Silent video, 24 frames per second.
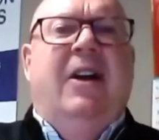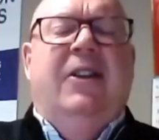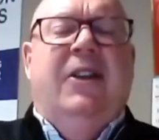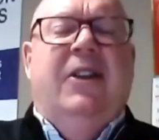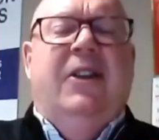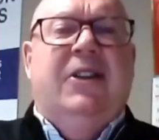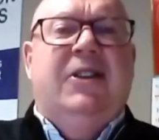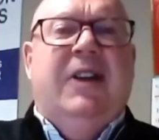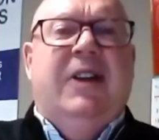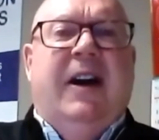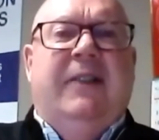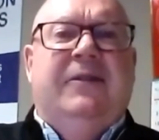
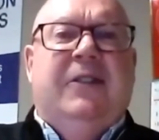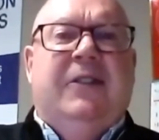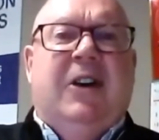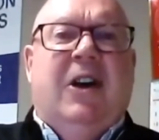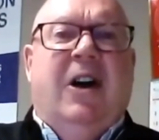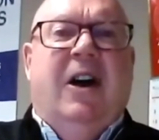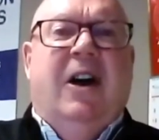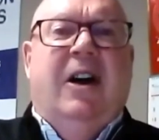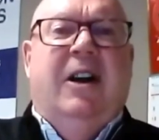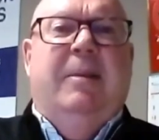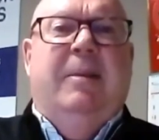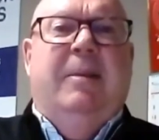soft
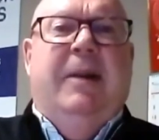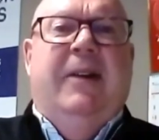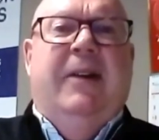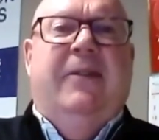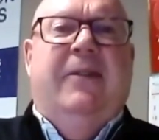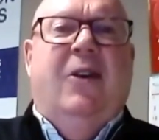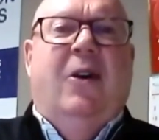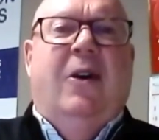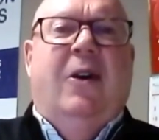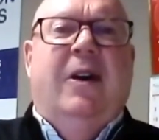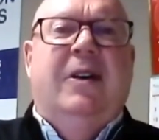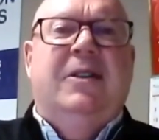economy, of
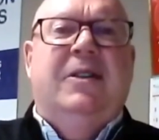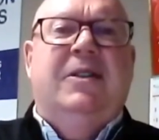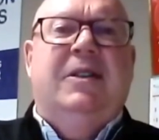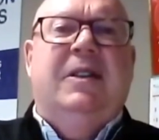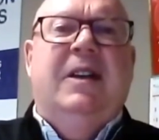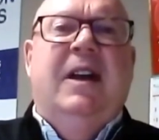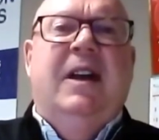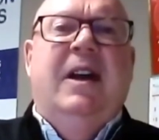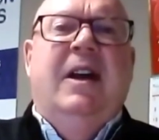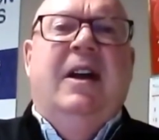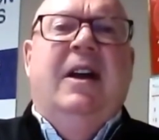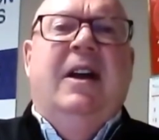course,
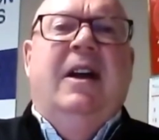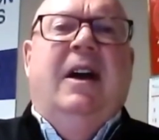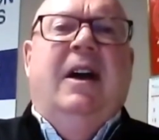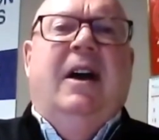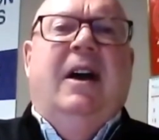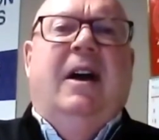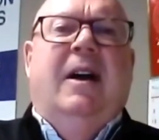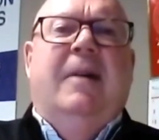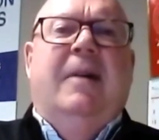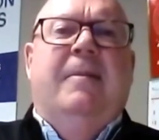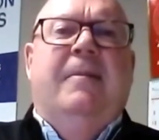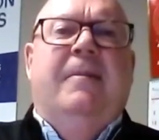
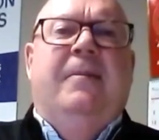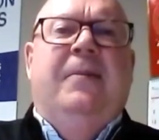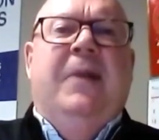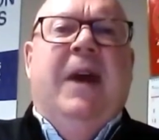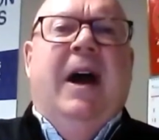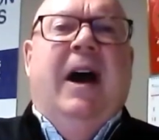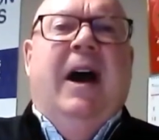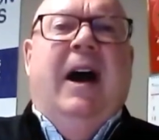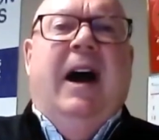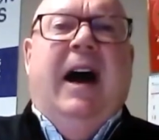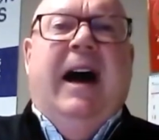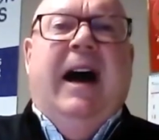um,
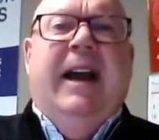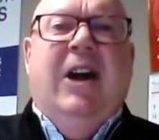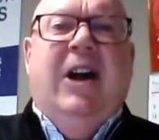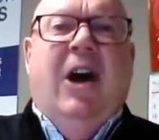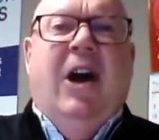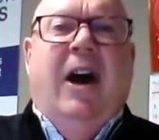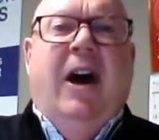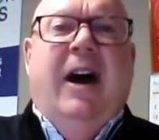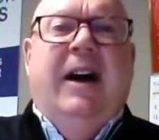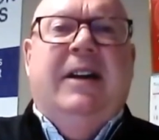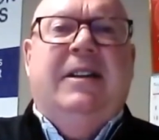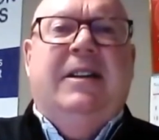high
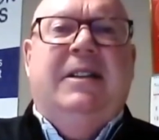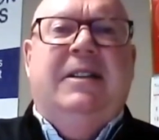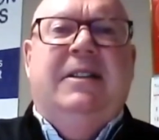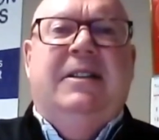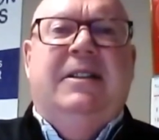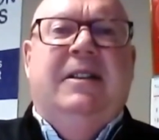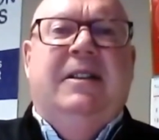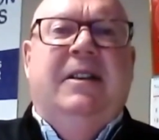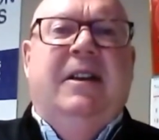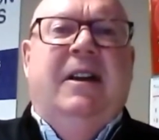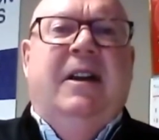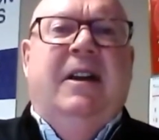costs,
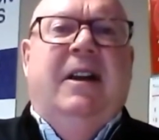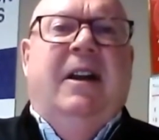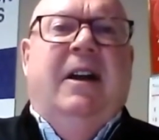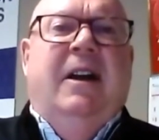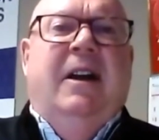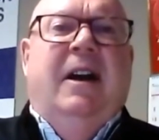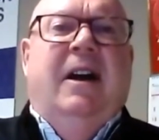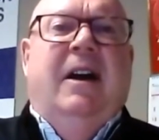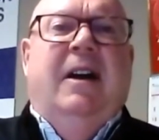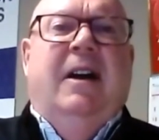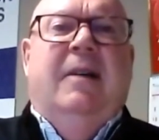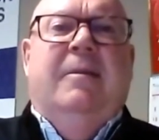
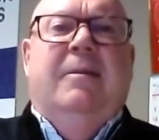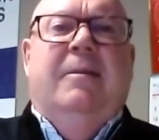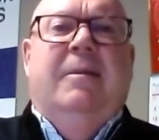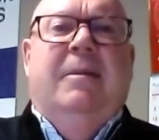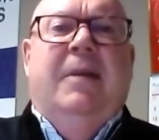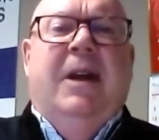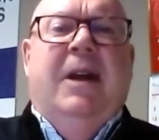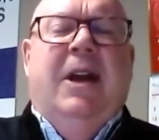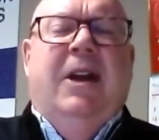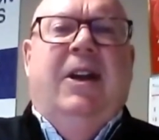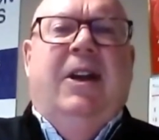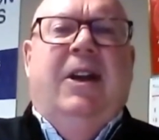um,
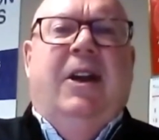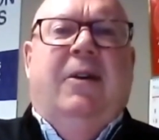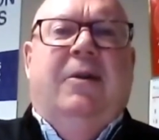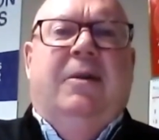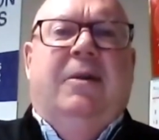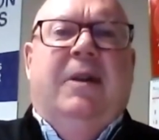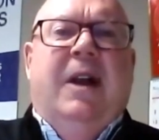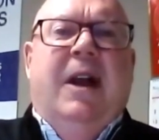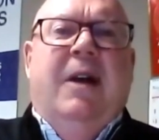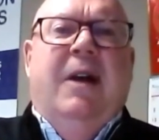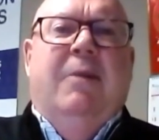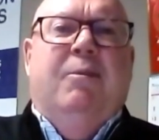you know,
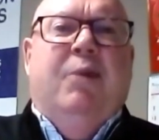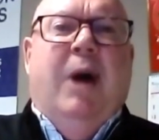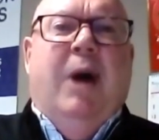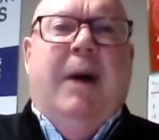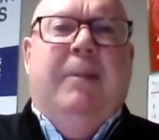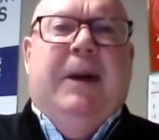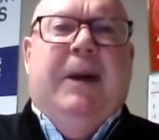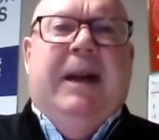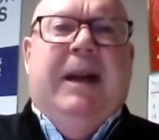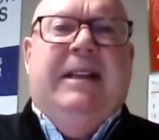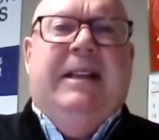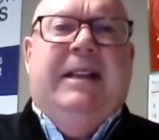
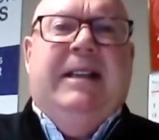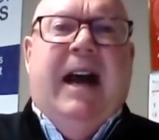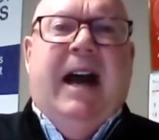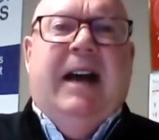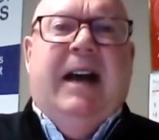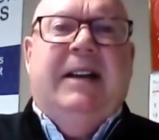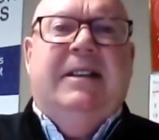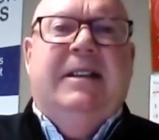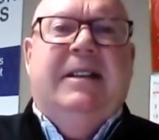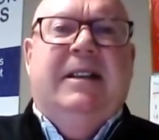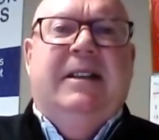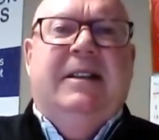property
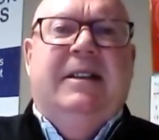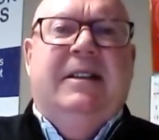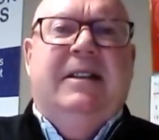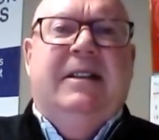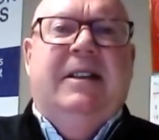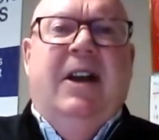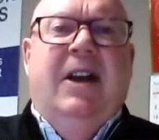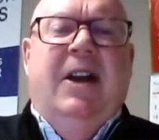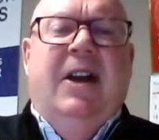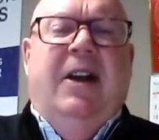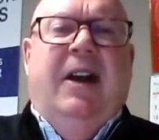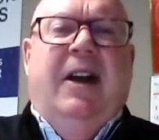taxes,
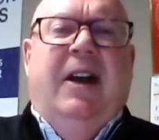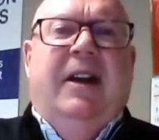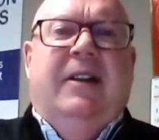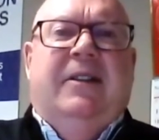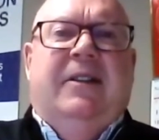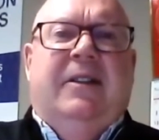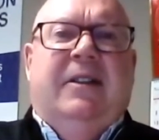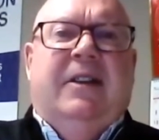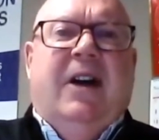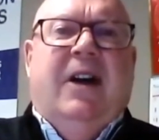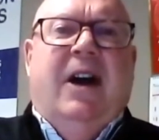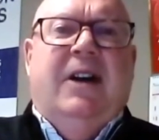
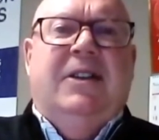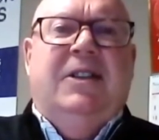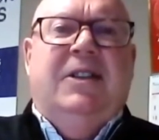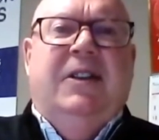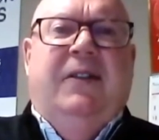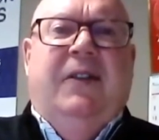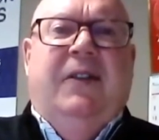cost of